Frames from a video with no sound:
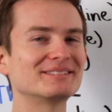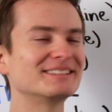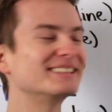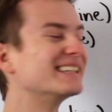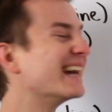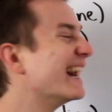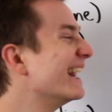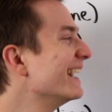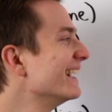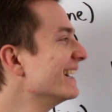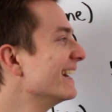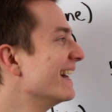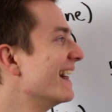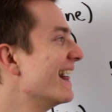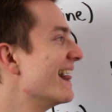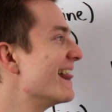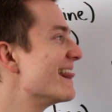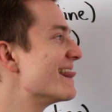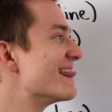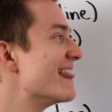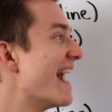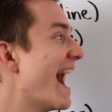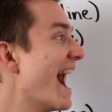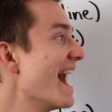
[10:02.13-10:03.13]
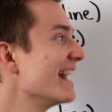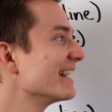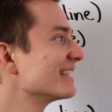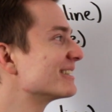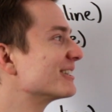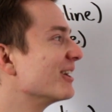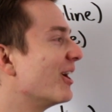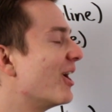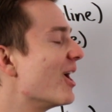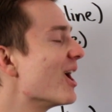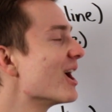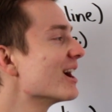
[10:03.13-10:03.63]
Okay? That
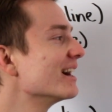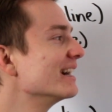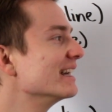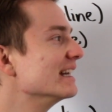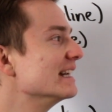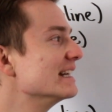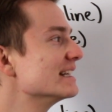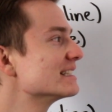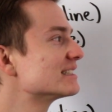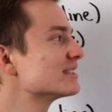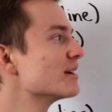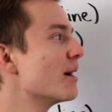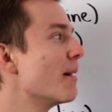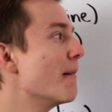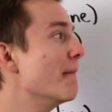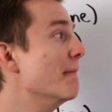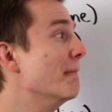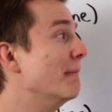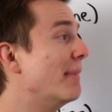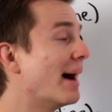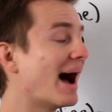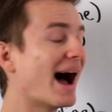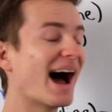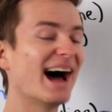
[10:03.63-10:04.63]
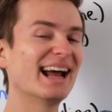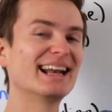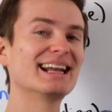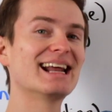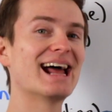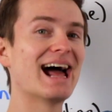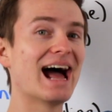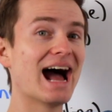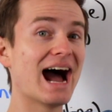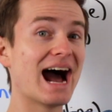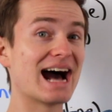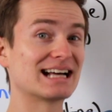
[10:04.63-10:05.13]
car is
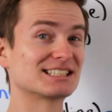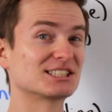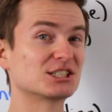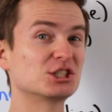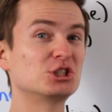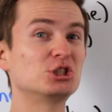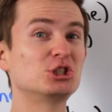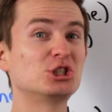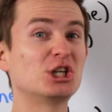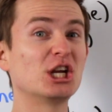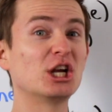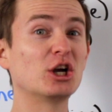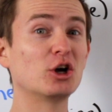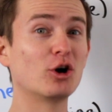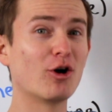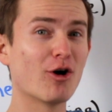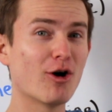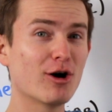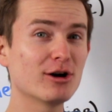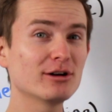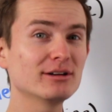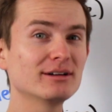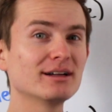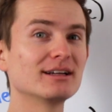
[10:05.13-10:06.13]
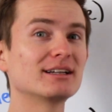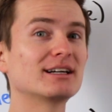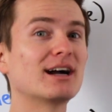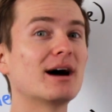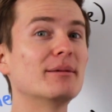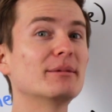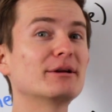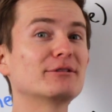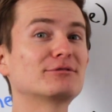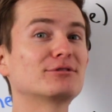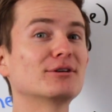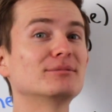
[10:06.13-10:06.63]
badass. Chingón,
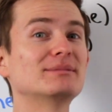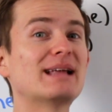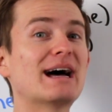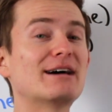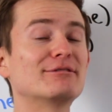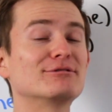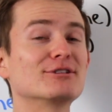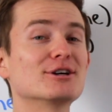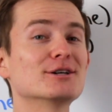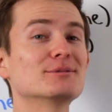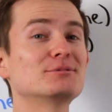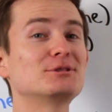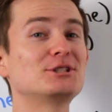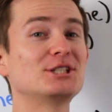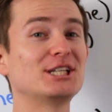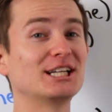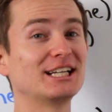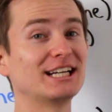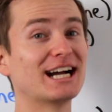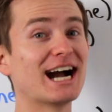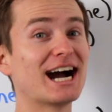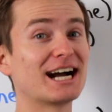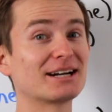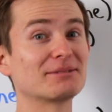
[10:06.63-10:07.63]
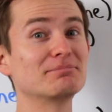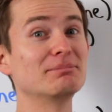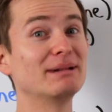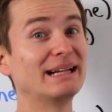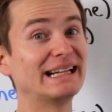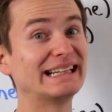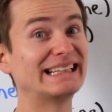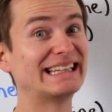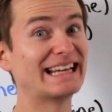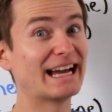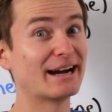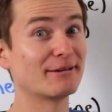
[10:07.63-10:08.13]
coming from that verb chingar,
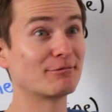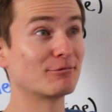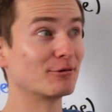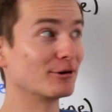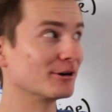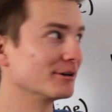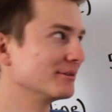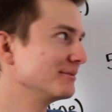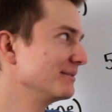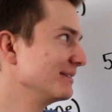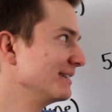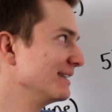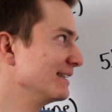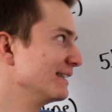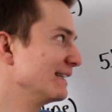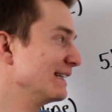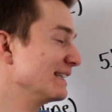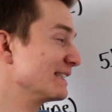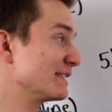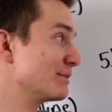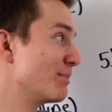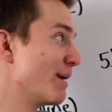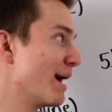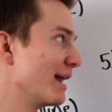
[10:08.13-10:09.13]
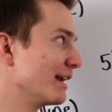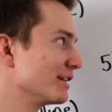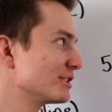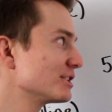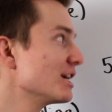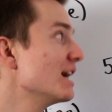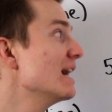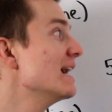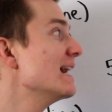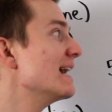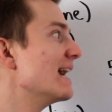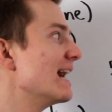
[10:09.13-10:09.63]
meaning the F word in Spanish.
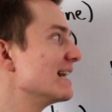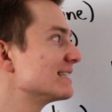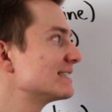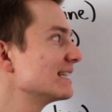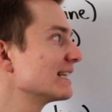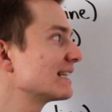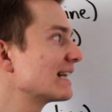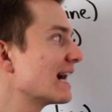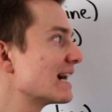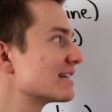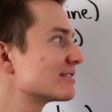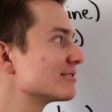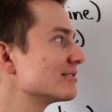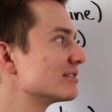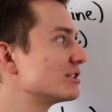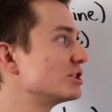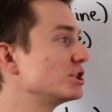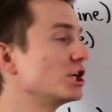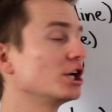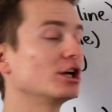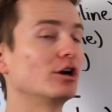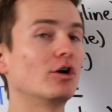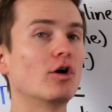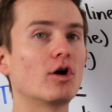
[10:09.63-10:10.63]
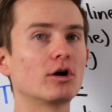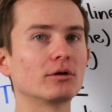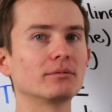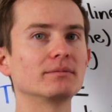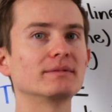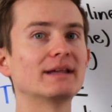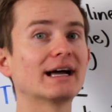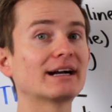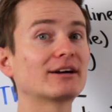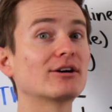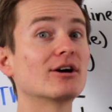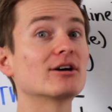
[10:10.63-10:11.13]
Ese carro es chingón.
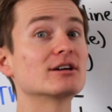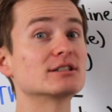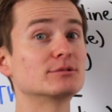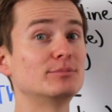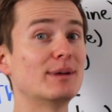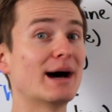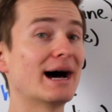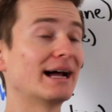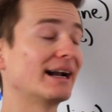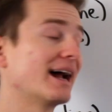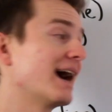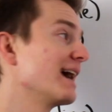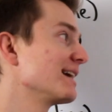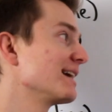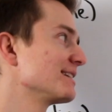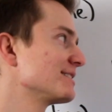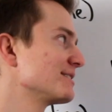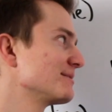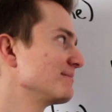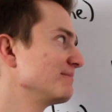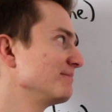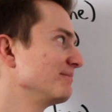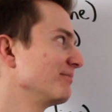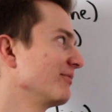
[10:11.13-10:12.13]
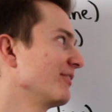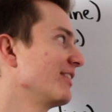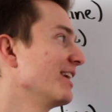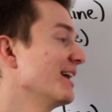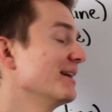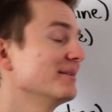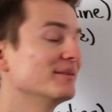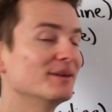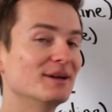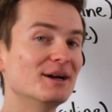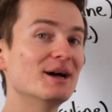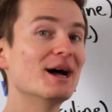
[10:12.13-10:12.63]
That car is badass. Okay?